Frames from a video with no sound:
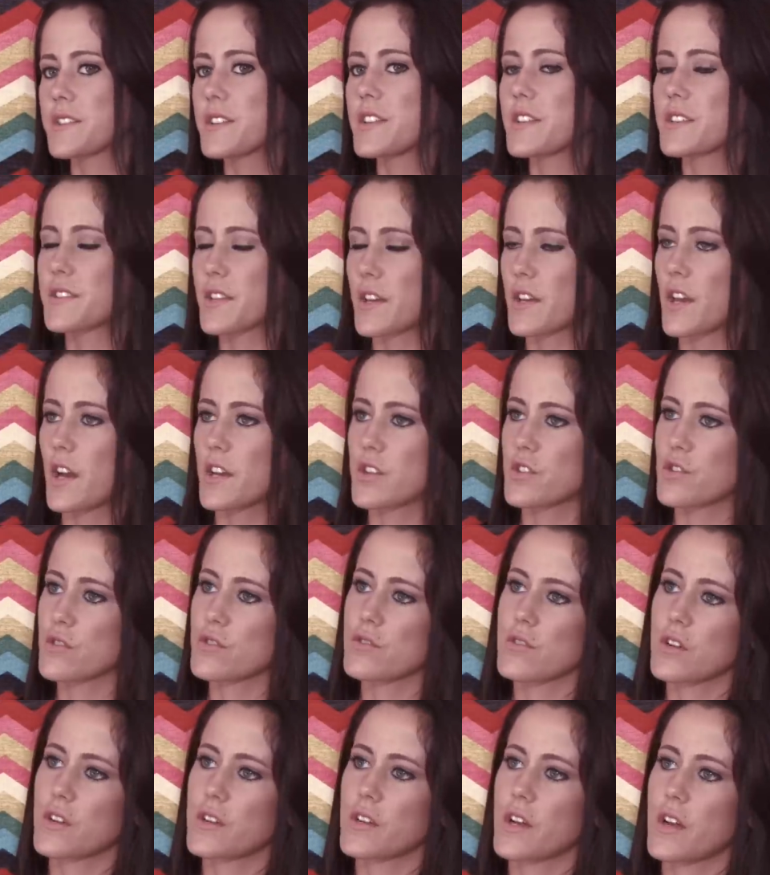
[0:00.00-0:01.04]
see a
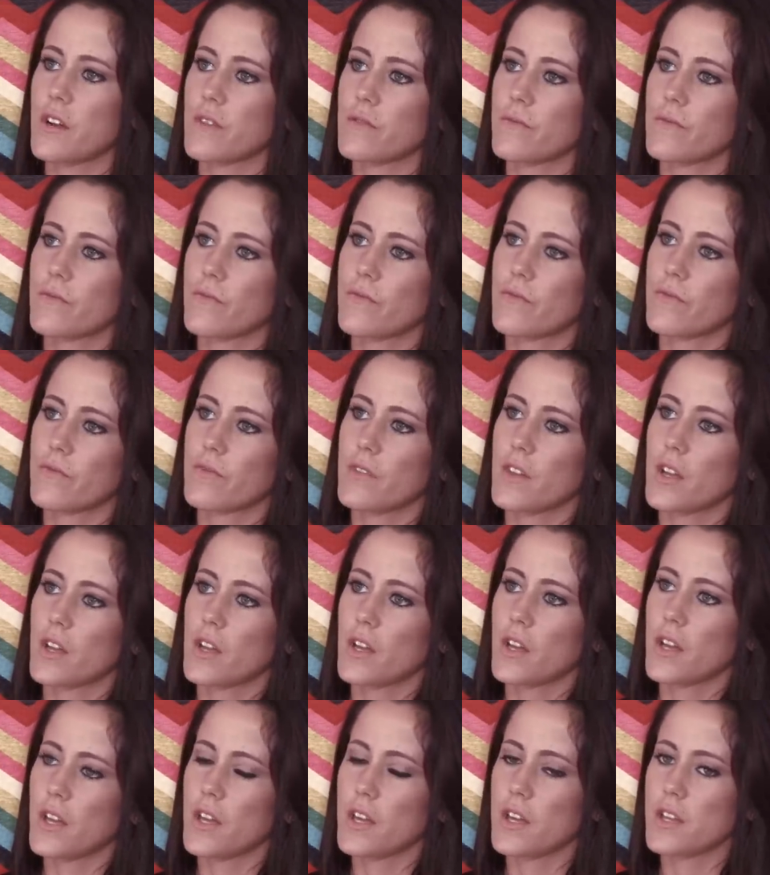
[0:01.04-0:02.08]
psychiatrist right now. Okay.
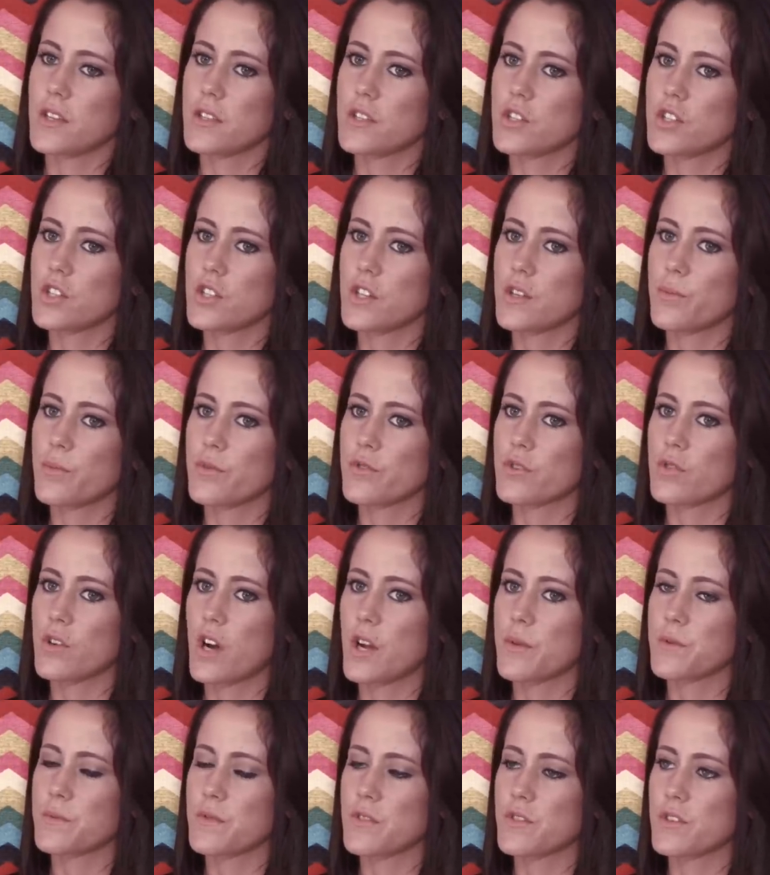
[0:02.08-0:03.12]
And she
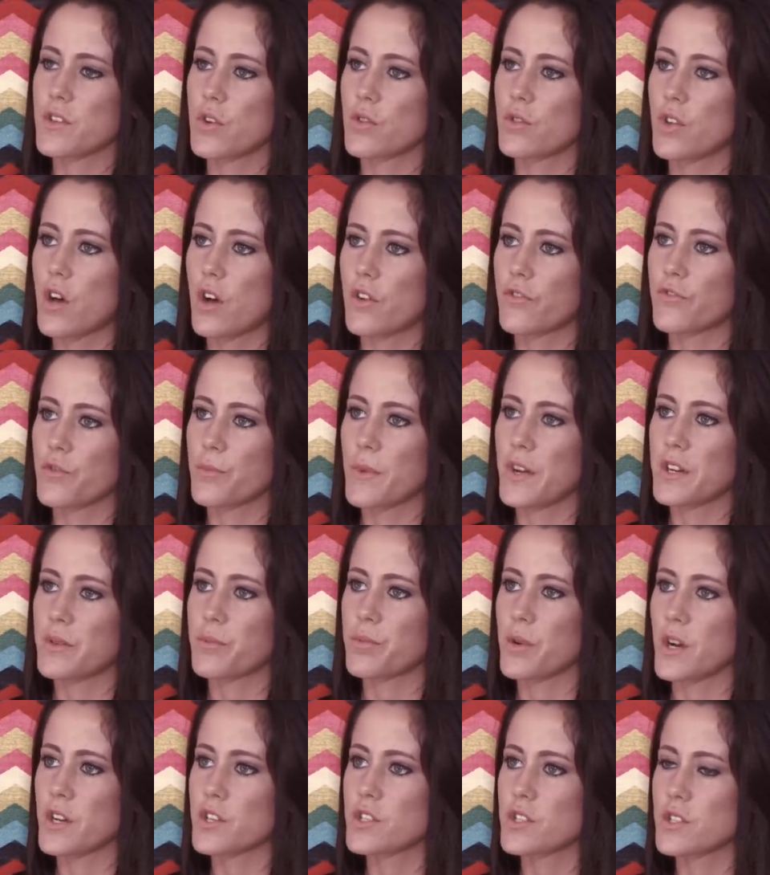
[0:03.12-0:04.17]
prescribes me Zoloft for my
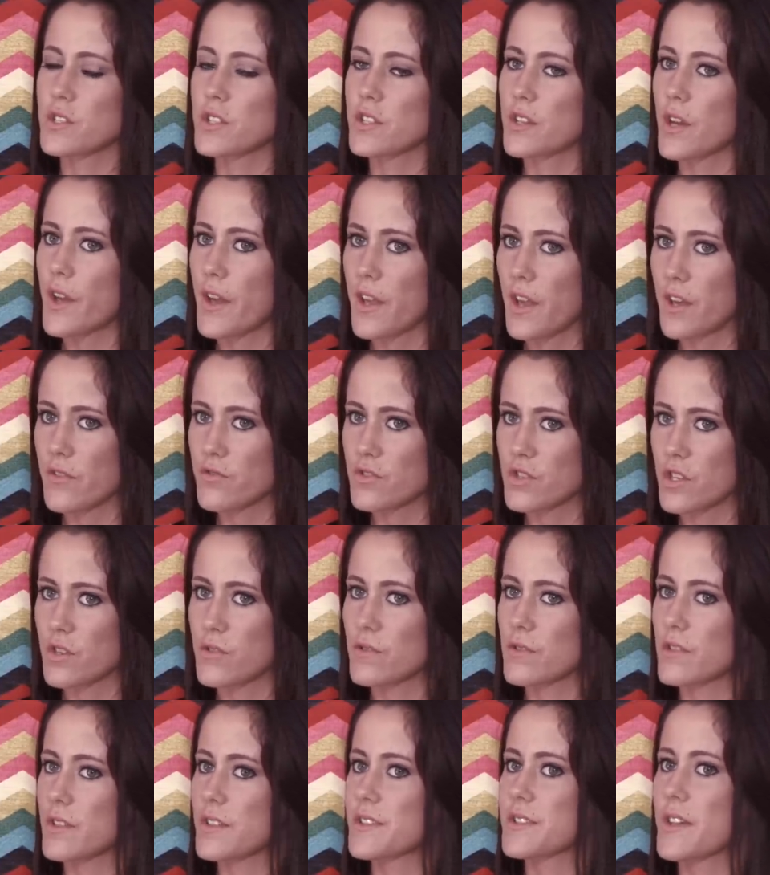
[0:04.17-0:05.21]
depression, and I have
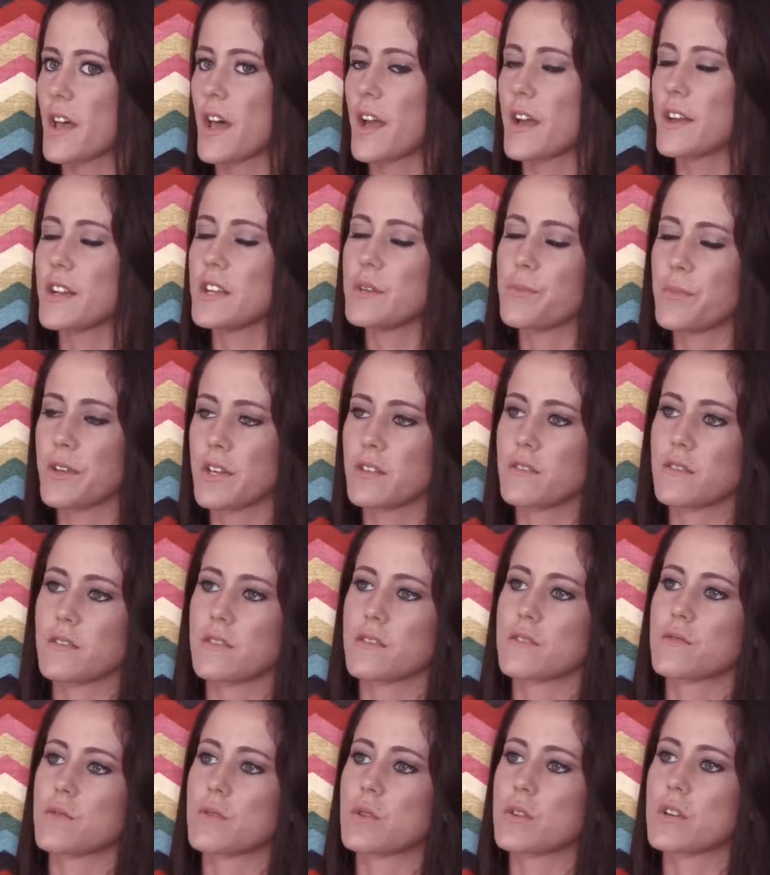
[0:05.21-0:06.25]
general anxiety and panic
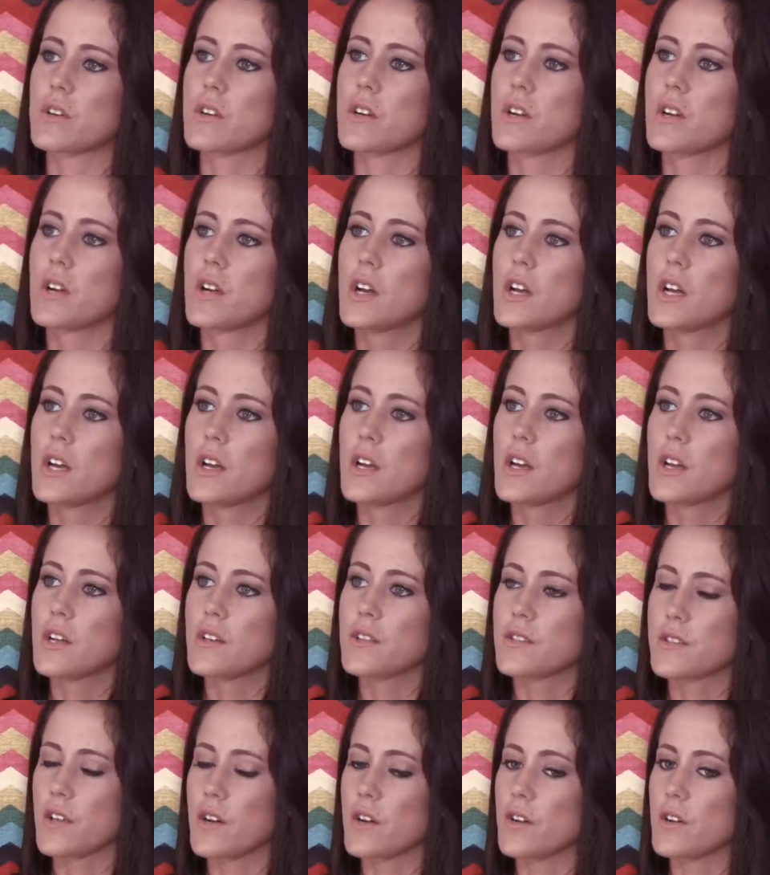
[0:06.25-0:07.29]
disorder.
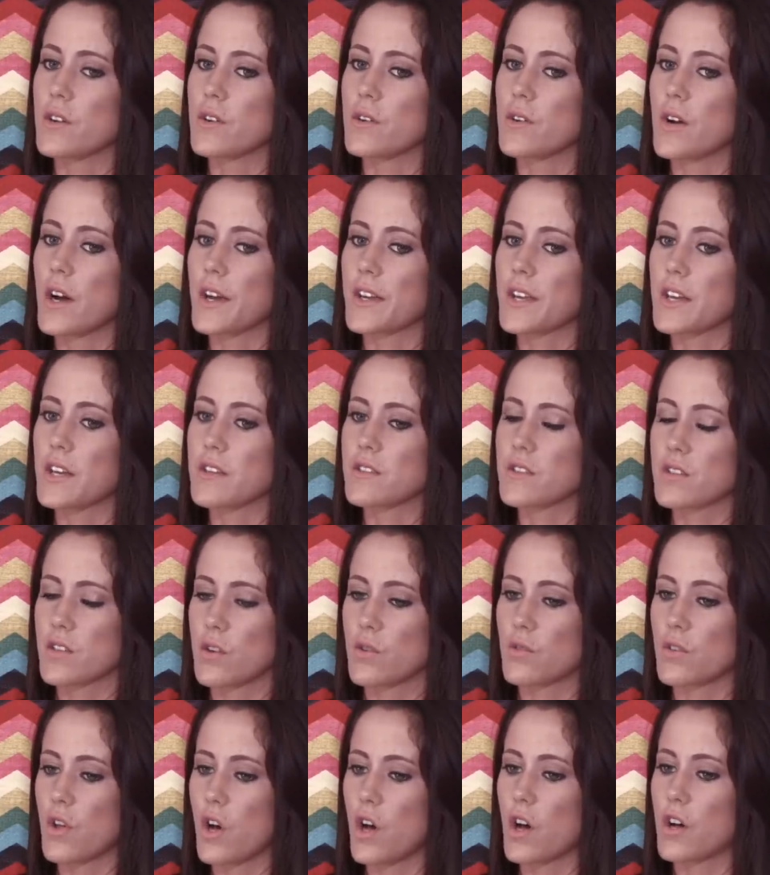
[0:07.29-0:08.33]
So I get
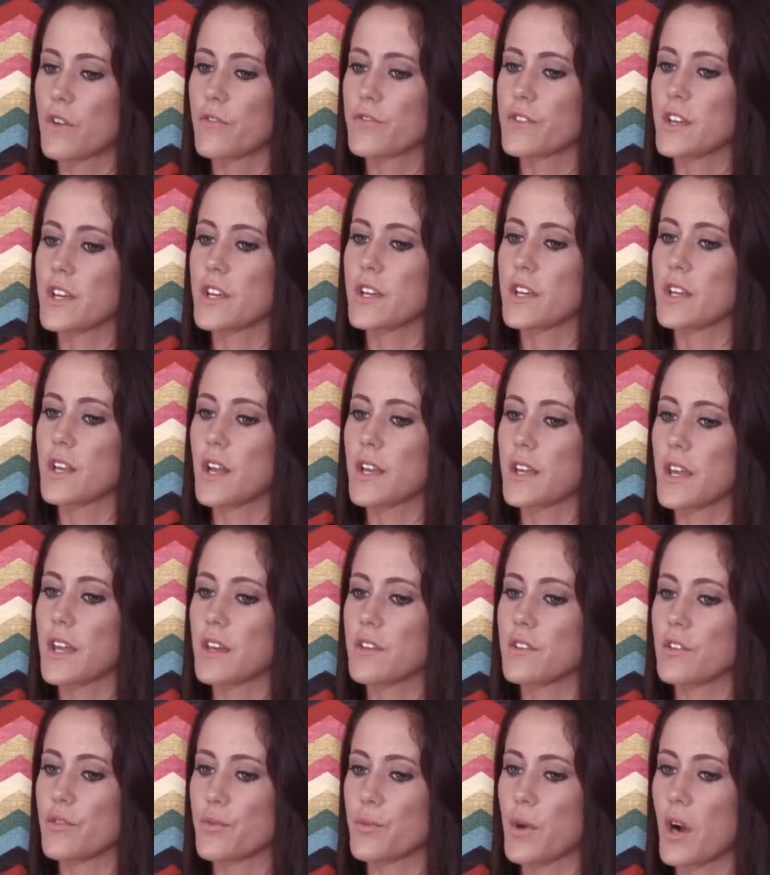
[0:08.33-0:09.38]
Zoloft and I
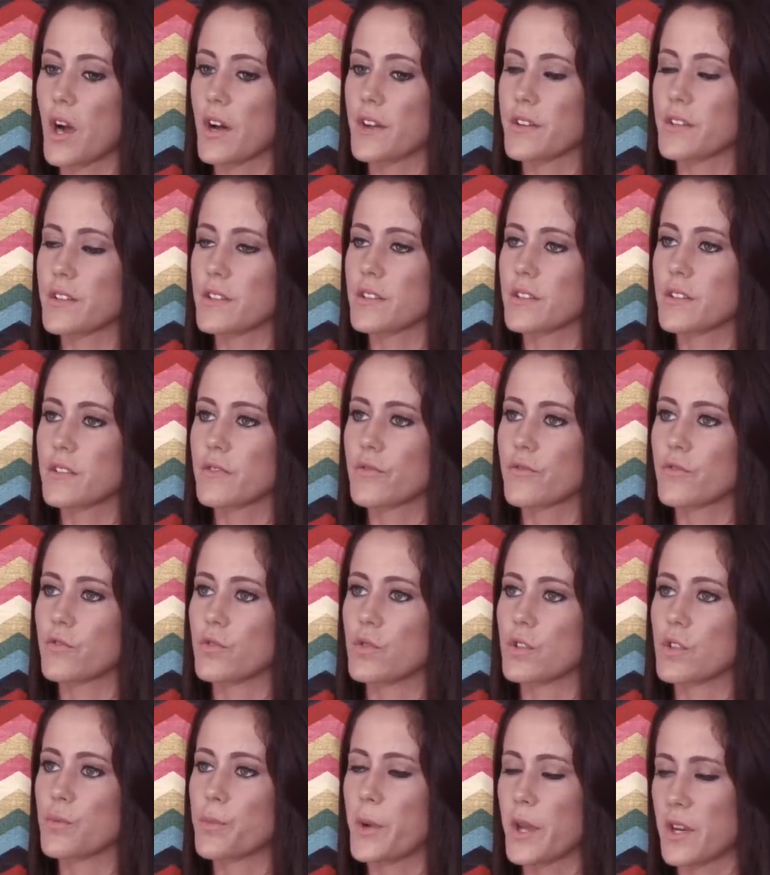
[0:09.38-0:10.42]
get Neurontin
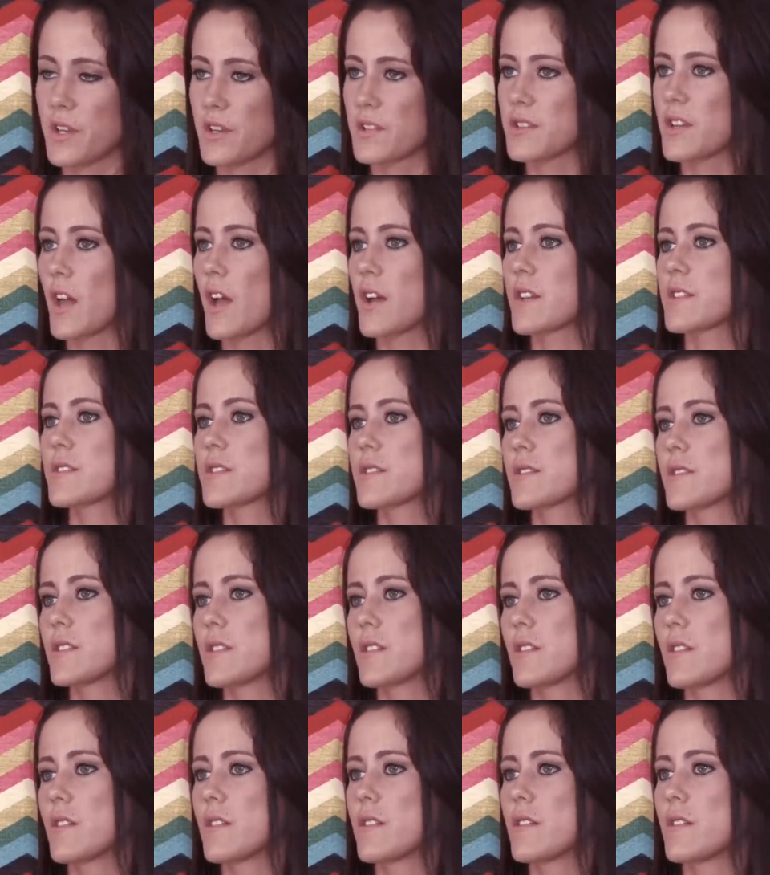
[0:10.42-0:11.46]
for panic attacks.
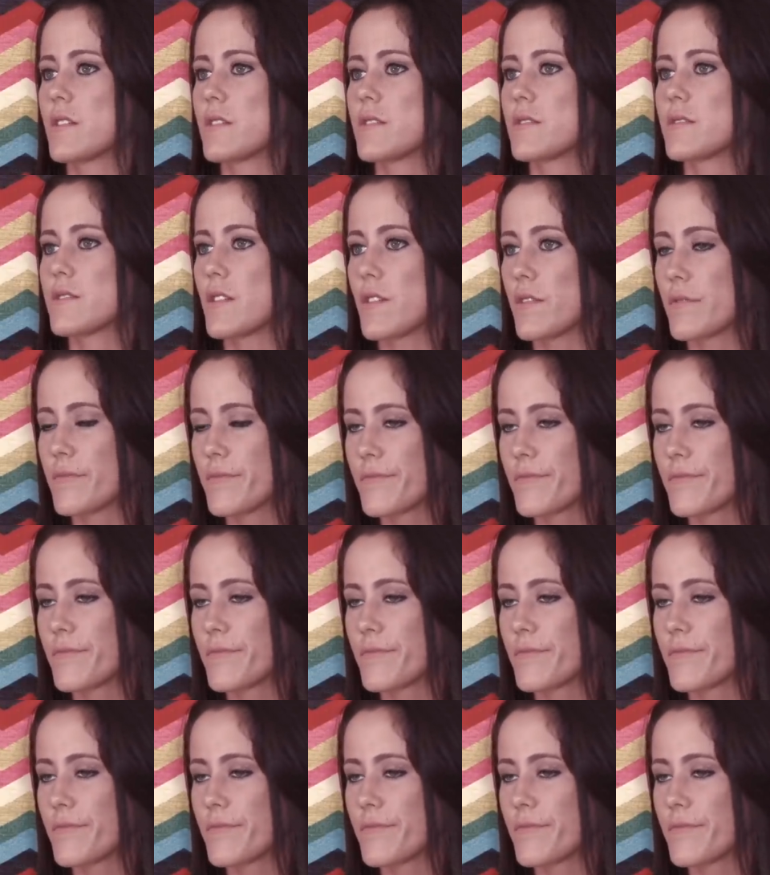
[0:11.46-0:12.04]
Okay. So.